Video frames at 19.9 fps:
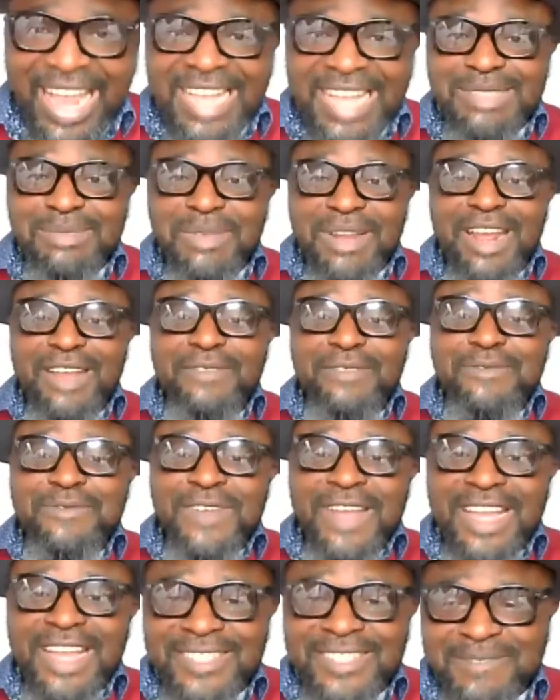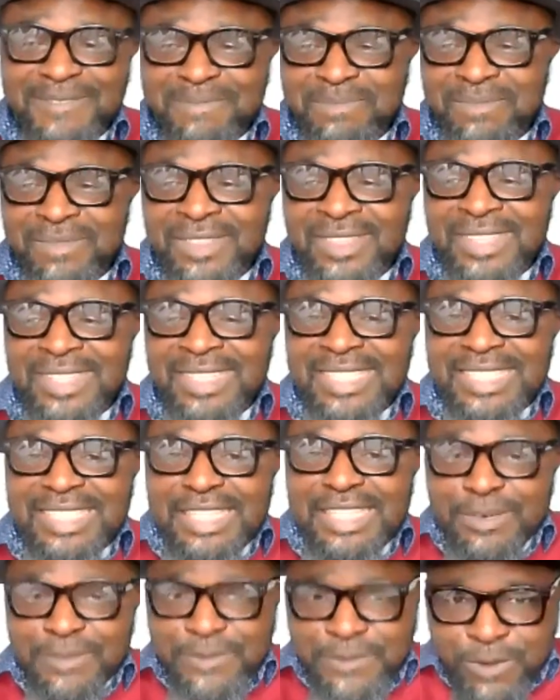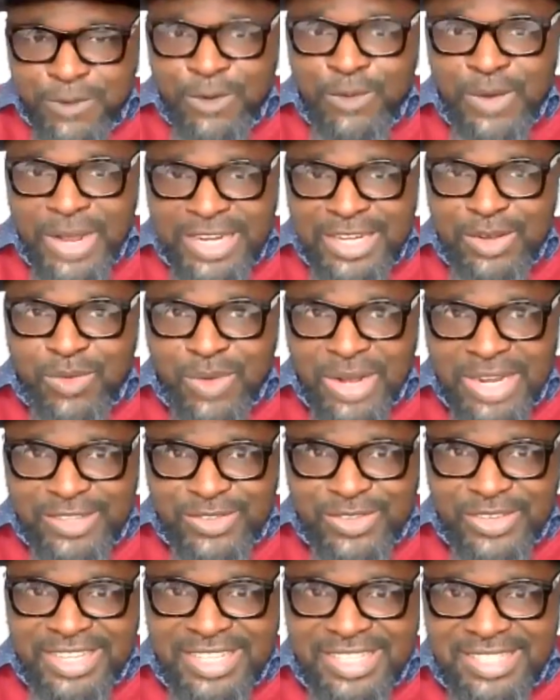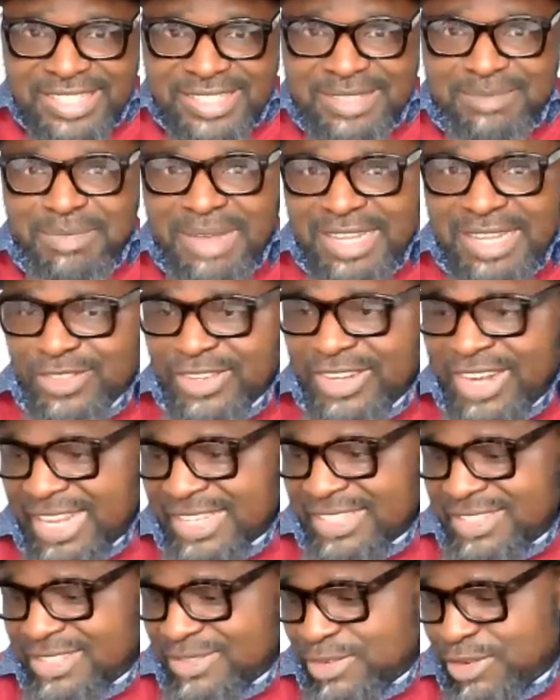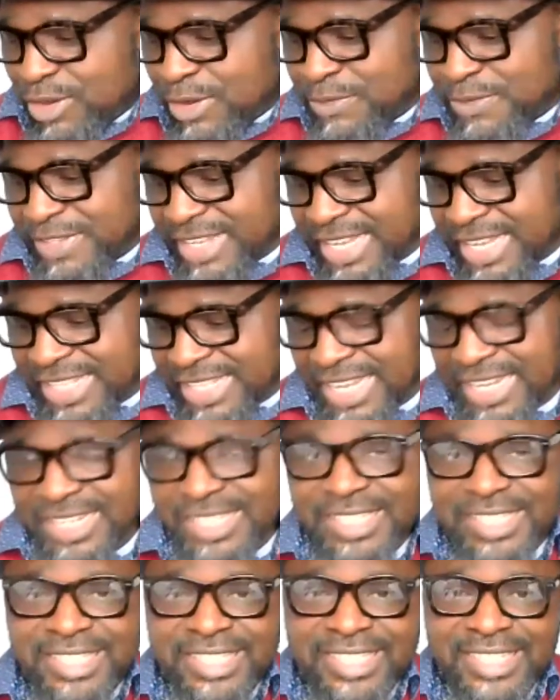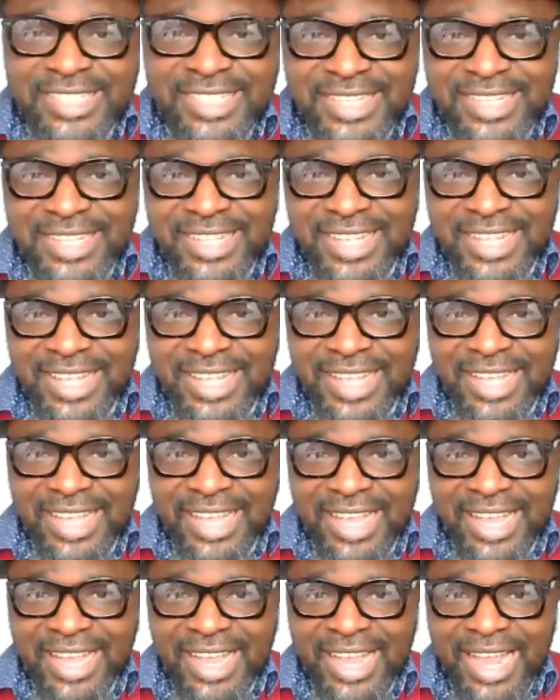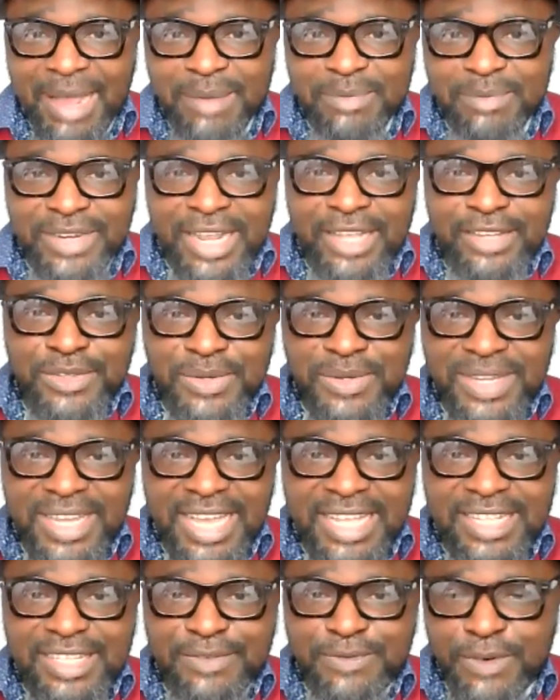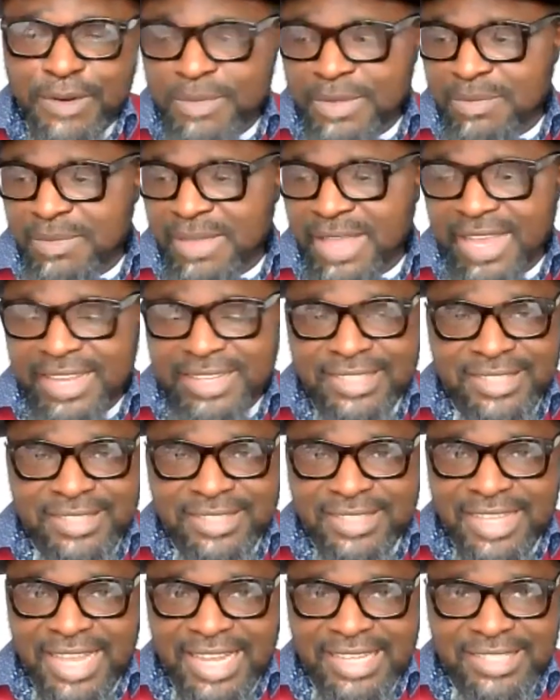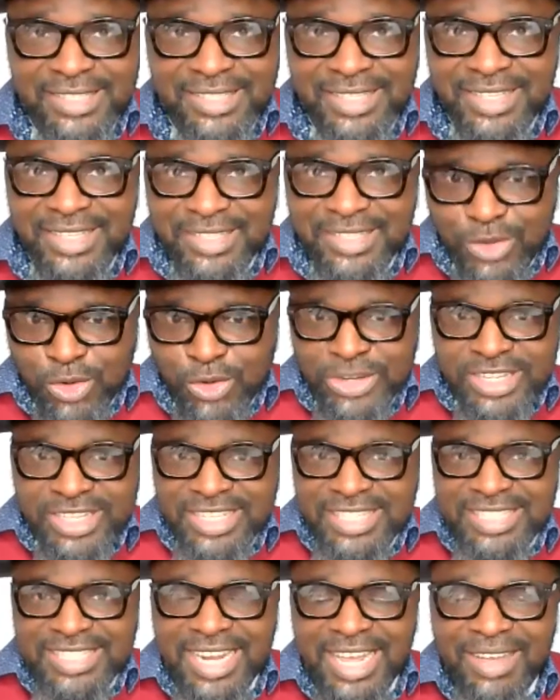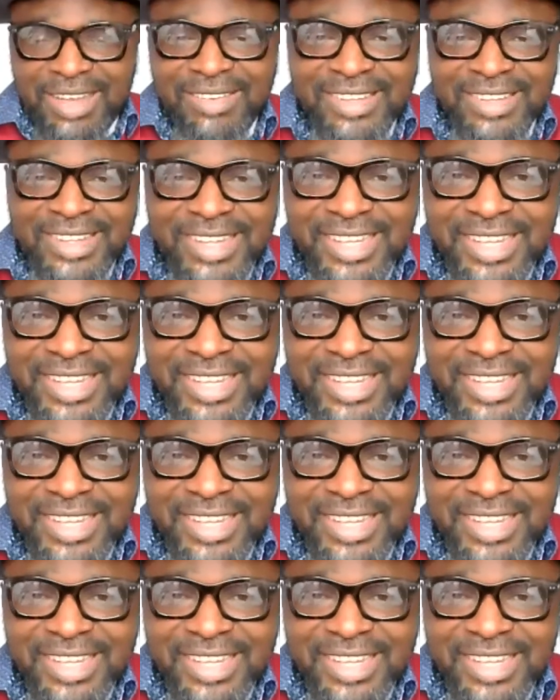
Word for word: As a matter of fact, the phone where the question is, my son has obfuscated it. I'm trying to get it from him. He has, he has, he's holding it now.